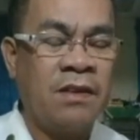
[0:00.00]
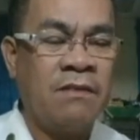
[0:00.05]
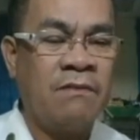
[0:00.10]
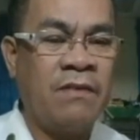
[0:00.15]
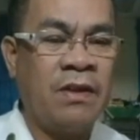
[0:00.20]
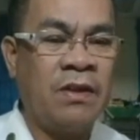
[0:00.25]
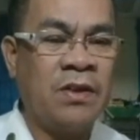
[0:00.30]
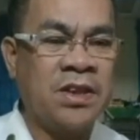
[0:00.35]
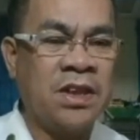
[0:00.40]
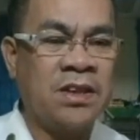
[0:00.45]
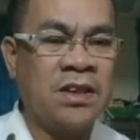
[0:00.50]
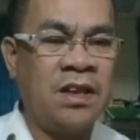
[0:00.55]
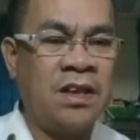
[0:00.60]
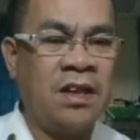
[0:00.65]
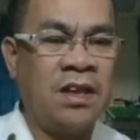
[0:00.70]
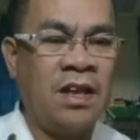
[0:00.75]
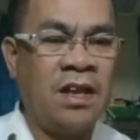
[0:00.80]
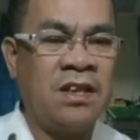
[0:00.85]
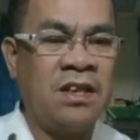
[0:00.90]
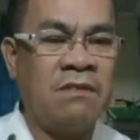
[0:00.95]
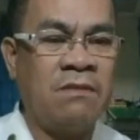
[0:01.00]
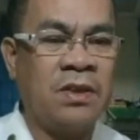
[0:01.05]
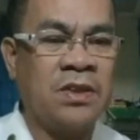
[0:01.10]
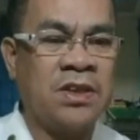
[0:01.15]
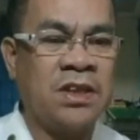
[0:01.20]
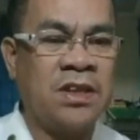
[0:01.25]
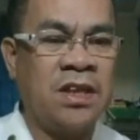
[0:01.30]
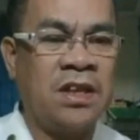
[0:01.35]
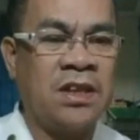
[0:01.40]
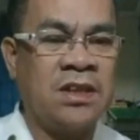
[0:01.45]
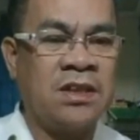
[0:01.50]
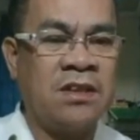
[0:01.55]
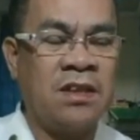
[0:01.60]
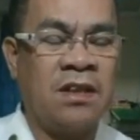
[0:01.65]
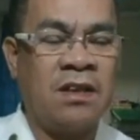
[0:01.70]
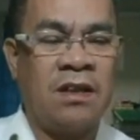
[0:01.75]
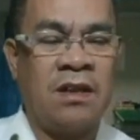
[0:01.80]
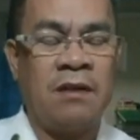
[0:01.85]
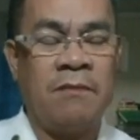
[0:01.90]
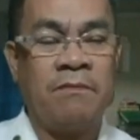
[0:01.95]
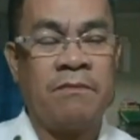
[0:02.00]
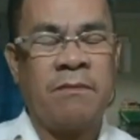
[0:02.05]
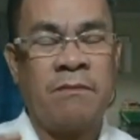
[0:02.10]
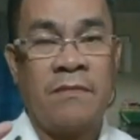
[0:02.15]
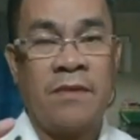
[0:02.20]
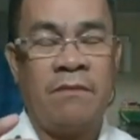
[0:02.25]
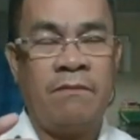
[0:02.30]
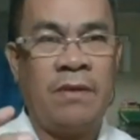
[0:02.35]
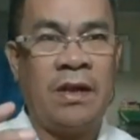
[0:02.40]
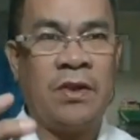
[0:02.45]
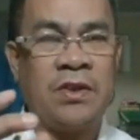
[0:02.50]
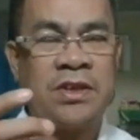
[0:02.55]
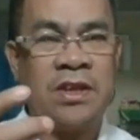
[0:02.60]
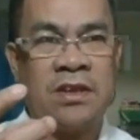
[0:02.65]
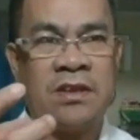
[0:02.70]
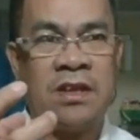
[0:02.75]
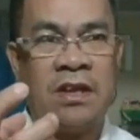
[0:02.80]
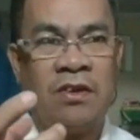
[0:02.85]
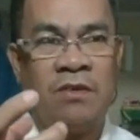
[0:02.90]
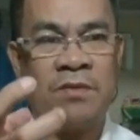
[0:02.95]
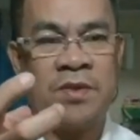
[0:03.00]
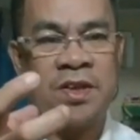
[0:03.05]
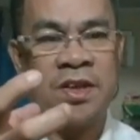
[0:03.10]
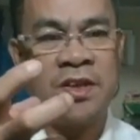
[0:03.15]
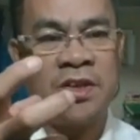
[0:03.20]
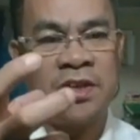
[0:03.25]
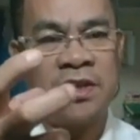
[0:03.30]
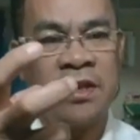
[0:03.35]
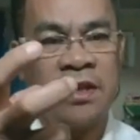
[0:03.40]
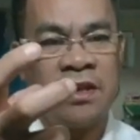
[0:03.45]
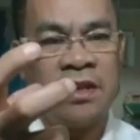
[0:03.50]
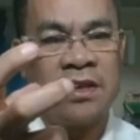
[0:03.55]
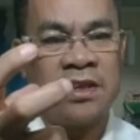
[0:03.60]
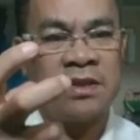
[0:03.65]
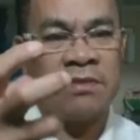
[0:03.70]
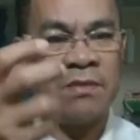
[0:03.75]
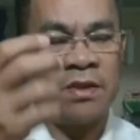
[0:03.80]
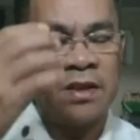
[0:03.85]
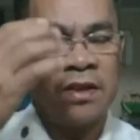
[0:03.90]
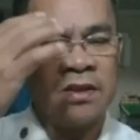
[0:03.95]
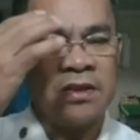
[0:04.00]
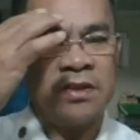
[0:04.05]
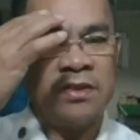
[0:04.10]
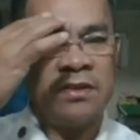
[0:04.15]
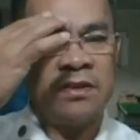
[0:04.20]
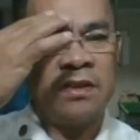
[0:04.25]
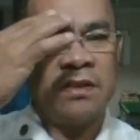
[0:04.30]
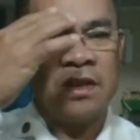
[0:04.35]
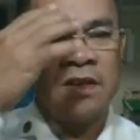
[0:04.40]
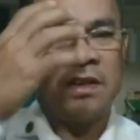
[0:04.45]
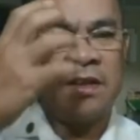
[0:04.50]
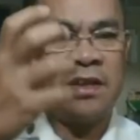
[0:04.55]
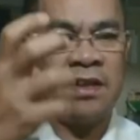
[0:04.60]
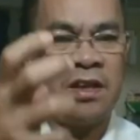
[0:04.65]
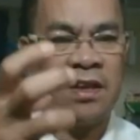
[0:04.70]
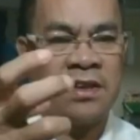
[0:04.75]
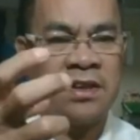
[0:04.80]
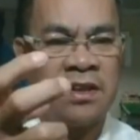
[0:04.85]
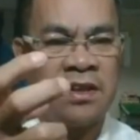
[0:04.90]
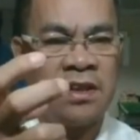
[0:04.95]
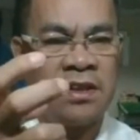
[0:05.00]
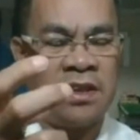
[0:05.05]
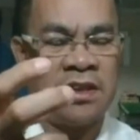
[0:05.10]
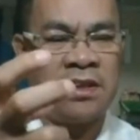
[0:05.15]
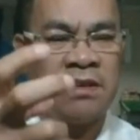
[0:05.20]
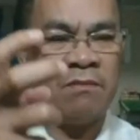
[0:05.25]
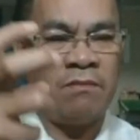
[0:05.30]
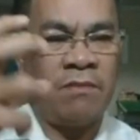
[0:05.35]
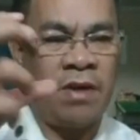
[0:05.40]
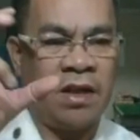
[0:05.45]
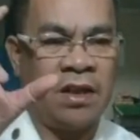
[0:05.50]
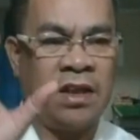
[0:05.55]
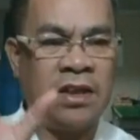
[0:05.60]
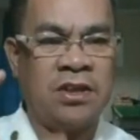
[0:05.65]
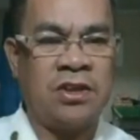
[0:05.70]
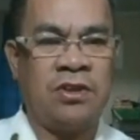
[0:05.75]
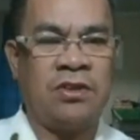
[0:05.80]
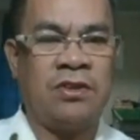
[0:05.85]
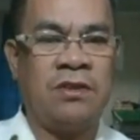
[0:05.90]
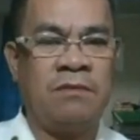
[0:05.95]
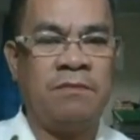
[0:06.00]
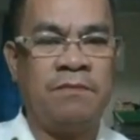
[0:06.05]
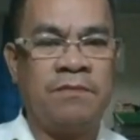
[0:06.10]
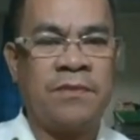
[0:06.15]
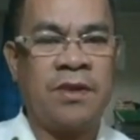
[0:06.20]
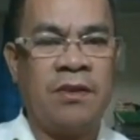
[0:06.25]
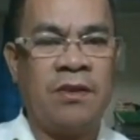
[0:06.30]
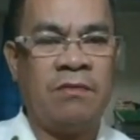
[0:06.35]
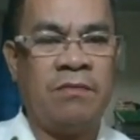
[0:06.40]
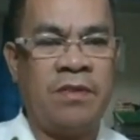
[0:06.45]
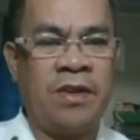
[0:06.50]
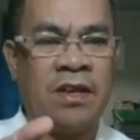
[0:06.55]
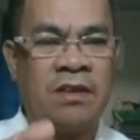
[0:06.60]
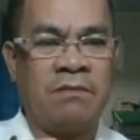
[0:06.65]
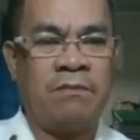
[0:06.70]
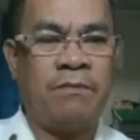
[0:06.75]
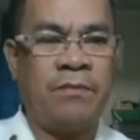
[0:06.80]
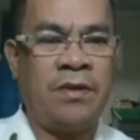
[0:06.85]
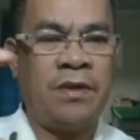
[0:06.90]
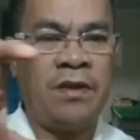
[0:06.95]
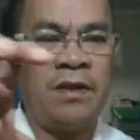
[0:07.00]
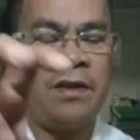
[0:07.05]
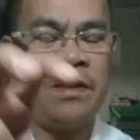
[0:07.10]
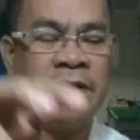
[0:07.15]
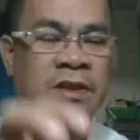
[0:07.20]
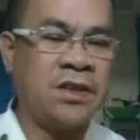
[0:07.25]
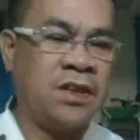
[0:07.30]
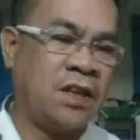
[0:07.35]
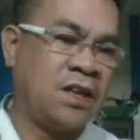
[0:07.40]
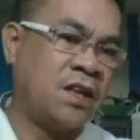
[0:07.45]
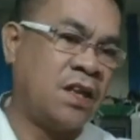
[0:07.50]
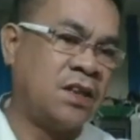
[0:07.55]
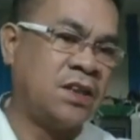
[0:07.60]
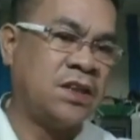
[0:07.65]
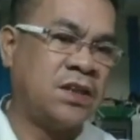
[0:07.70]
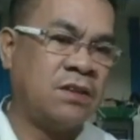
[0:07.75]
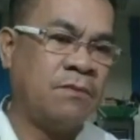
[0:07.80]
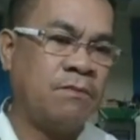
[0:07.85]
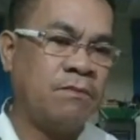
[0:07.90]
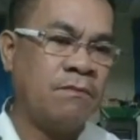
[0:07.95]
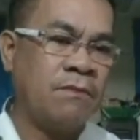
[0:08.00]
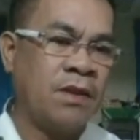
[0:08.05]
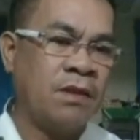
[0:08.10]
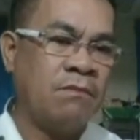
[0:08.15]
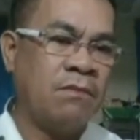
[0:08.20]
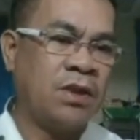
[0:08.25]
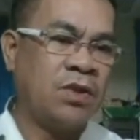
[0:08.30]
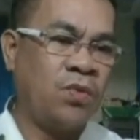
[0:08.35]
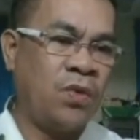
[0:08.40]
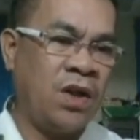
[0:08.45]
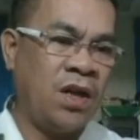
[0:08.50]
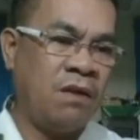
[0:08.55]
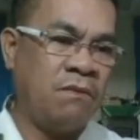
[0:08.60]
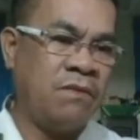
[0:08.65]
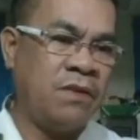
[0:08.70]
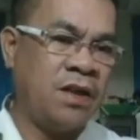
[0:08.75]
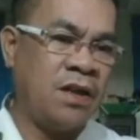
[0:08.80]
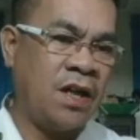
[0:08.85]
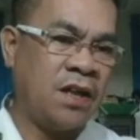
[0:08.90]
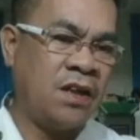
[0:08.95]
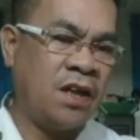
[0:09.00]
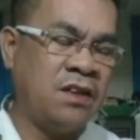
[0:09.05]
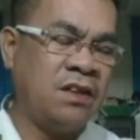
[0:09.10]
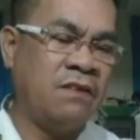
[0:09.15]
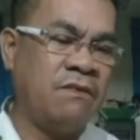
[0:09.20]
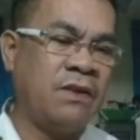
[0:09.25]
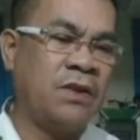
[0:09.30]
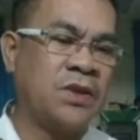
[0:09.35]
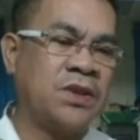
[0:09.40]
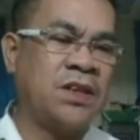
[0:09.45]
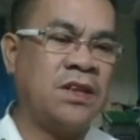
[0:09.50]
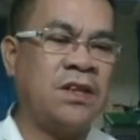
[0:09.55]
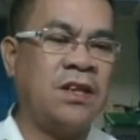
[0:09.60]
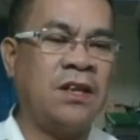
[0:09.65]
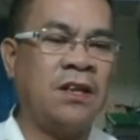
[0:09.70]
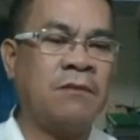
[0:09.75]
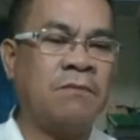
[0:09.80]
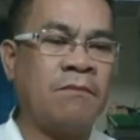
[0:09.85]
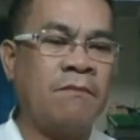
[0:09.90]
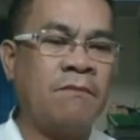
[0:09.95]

linear velocity is the velocity of changing its magnitude. It is the magnitude of that per second. But we have the another velocity,